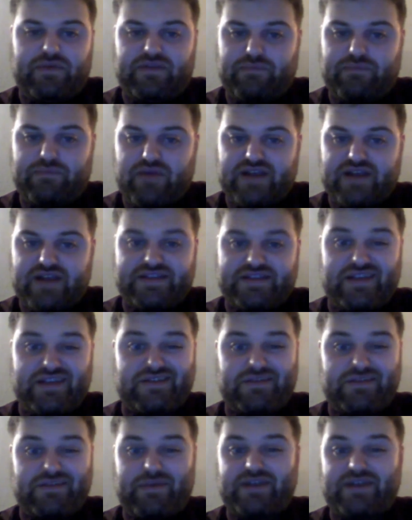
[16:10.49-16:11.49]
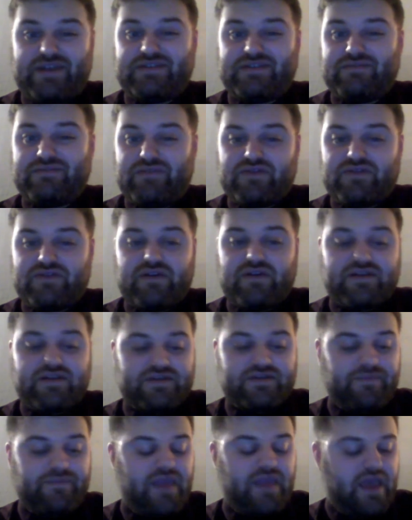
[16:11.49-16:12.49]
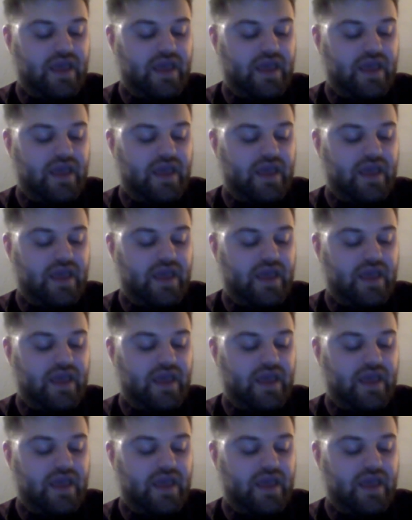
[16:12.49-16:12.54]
us process deposits and withdrawals.